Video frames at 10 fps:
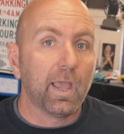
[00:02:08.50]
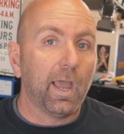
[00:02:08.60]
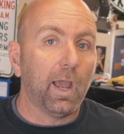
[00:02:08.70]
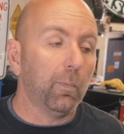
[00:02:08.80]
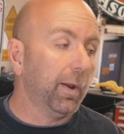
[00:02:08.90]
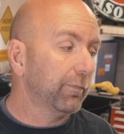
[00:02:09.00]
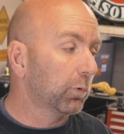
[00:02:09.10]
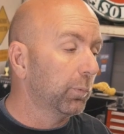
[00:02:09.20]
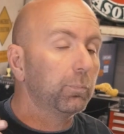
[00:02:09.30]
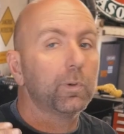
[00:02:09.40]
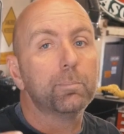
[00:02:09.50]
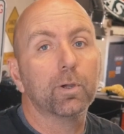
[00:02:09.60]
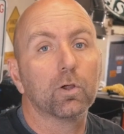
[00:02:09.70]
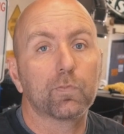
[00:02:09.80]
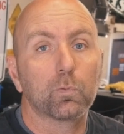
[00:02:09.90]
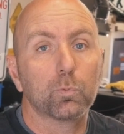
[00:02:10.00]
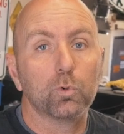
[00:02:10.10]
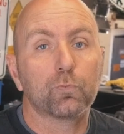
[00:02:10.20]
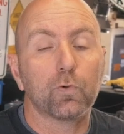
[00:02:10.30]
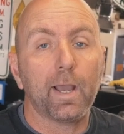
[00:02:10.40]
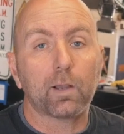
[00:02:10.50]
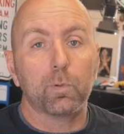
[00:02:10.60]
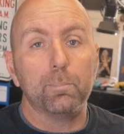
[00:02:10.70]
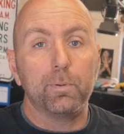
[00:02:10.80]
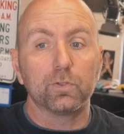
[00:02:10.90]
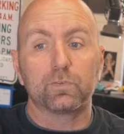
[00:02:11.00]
However, when we built the roof rack, we built